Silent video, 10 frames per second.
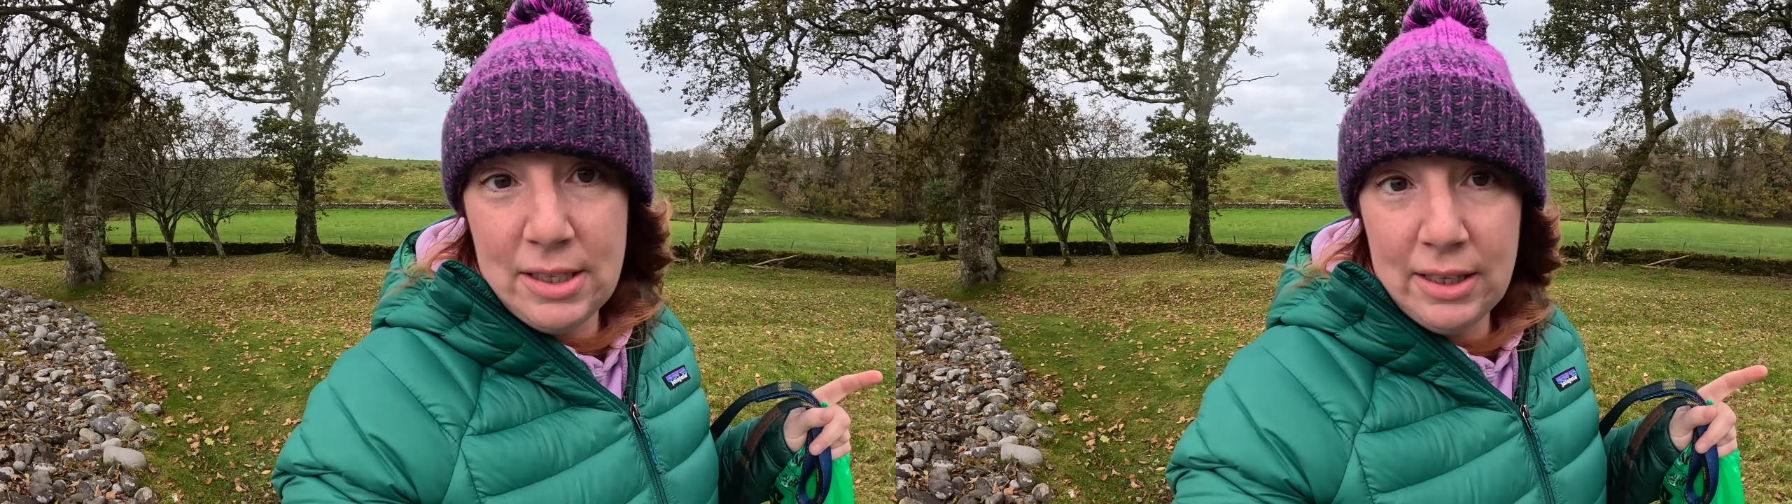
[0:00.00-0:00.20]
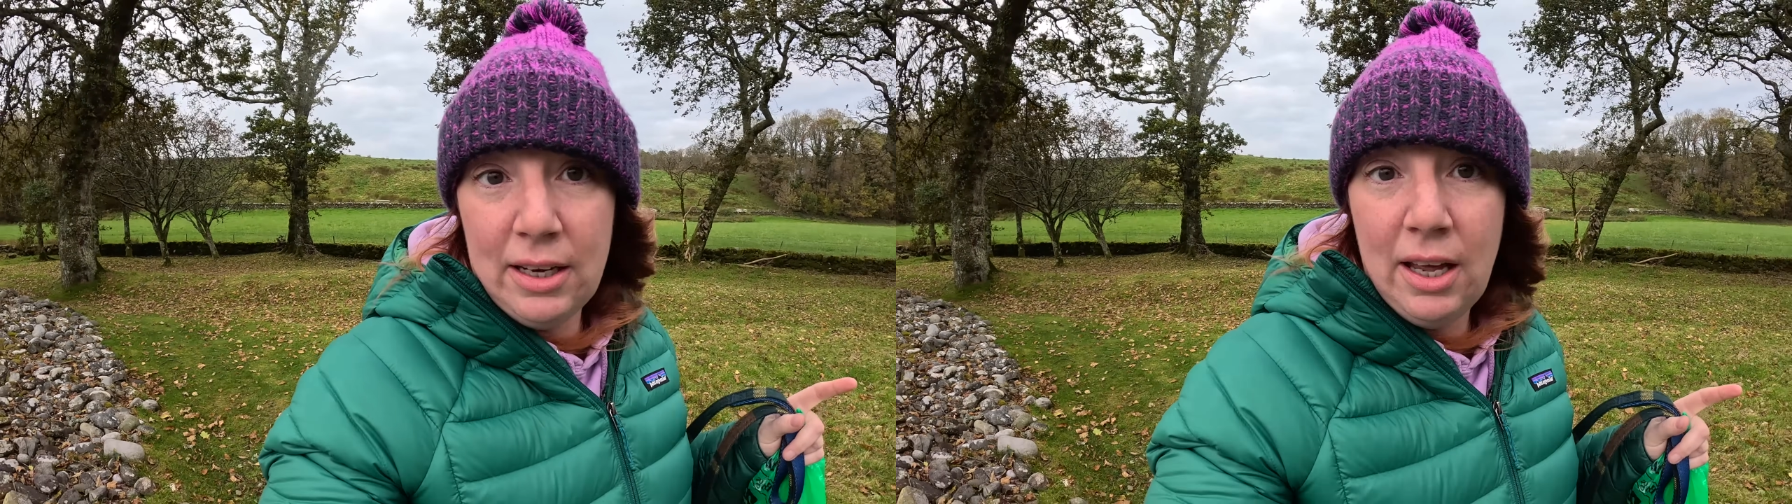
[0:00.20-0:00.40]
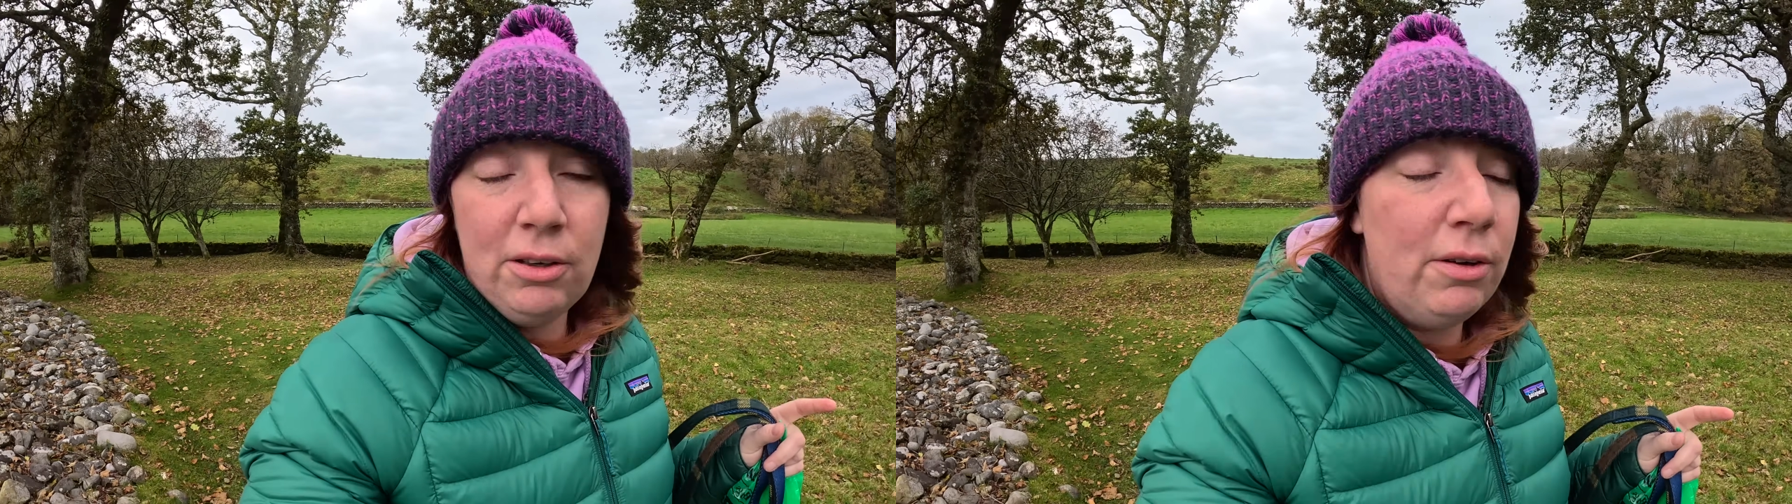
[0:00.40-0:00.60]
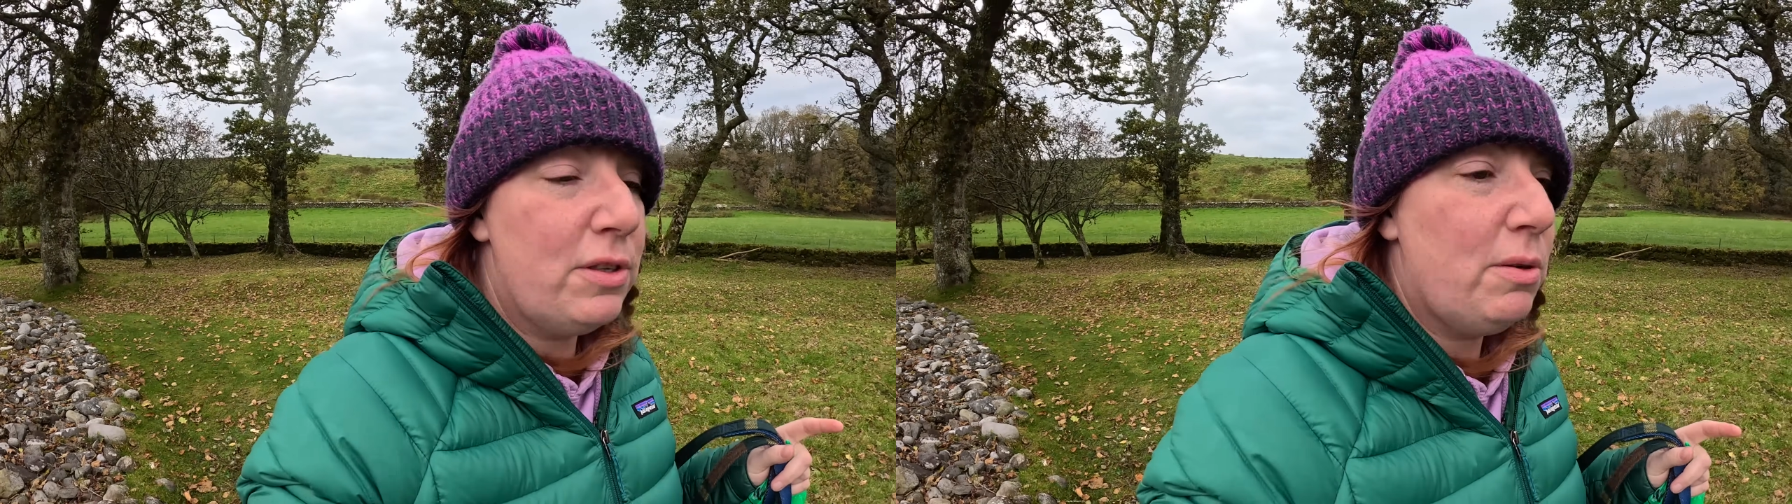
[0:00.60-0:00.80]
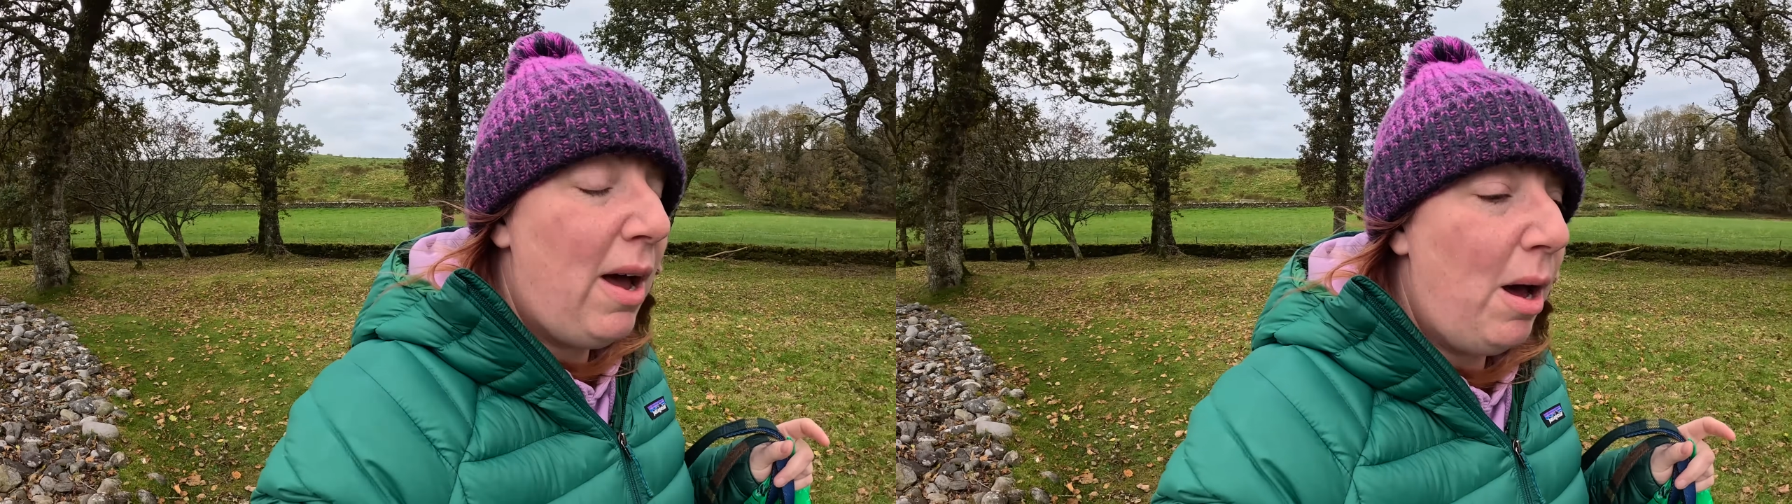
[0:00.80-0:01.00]
and then head off
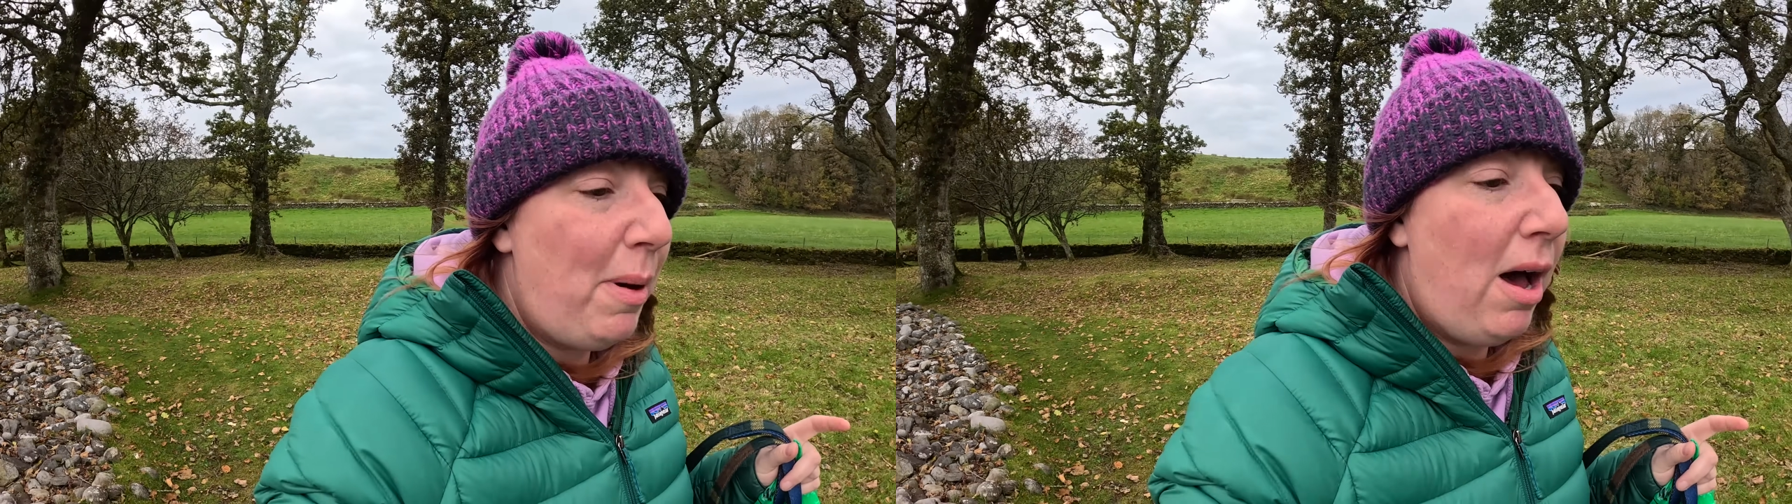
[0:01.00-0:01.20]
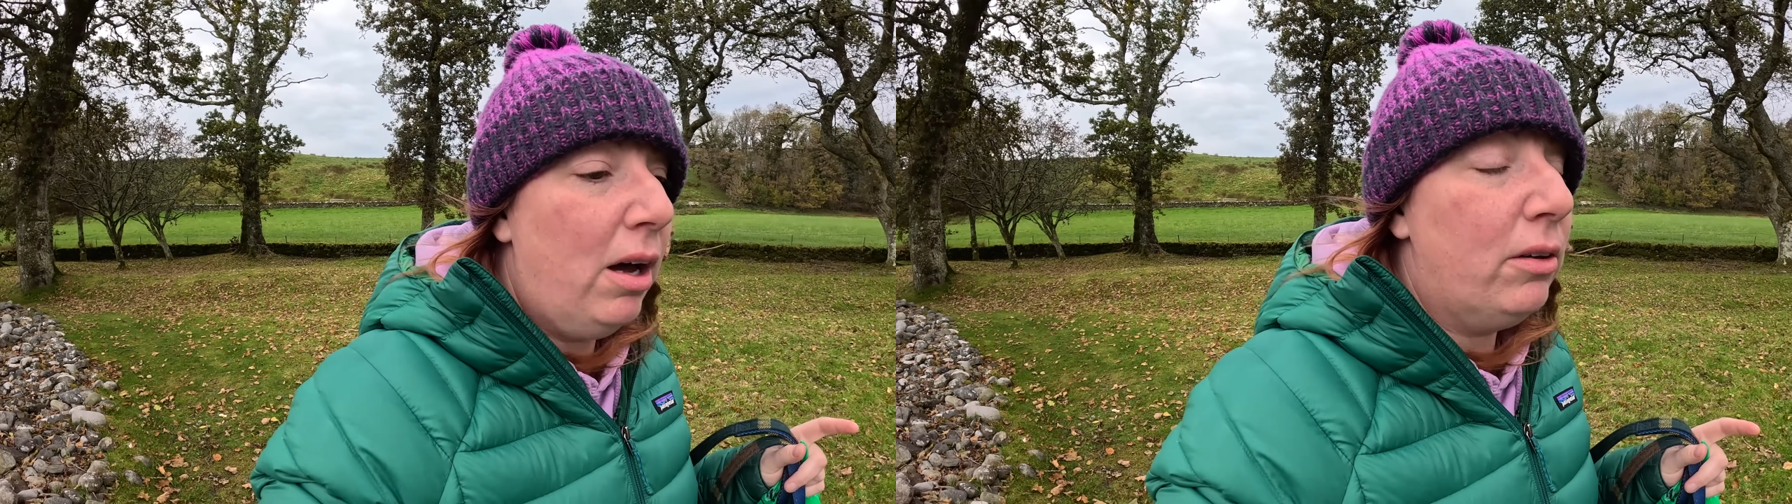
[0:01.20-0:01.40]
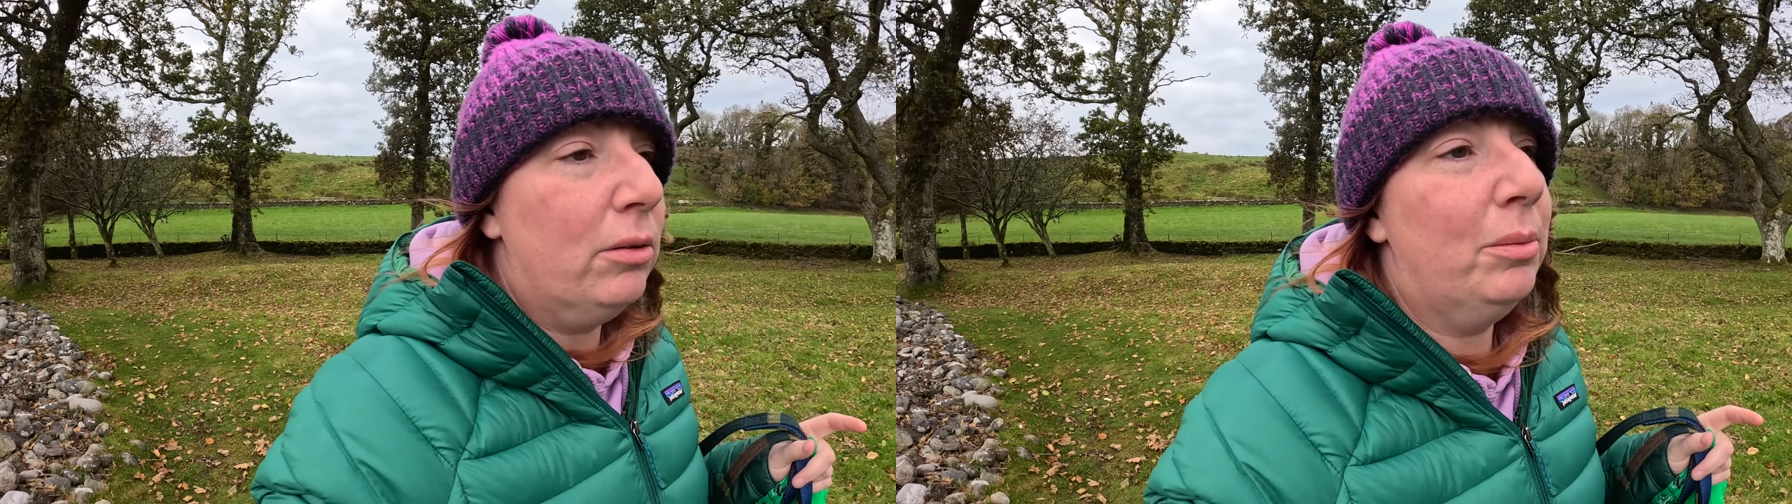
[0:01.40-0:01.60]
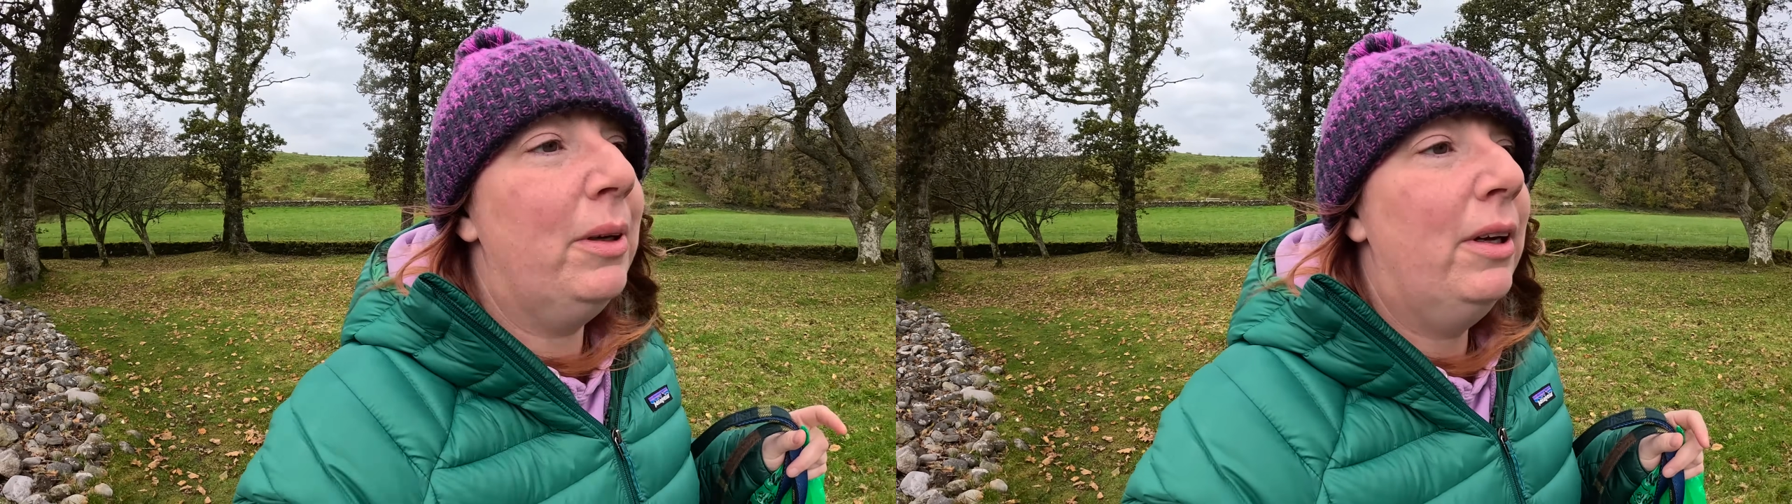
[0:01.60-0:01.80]
to our park up.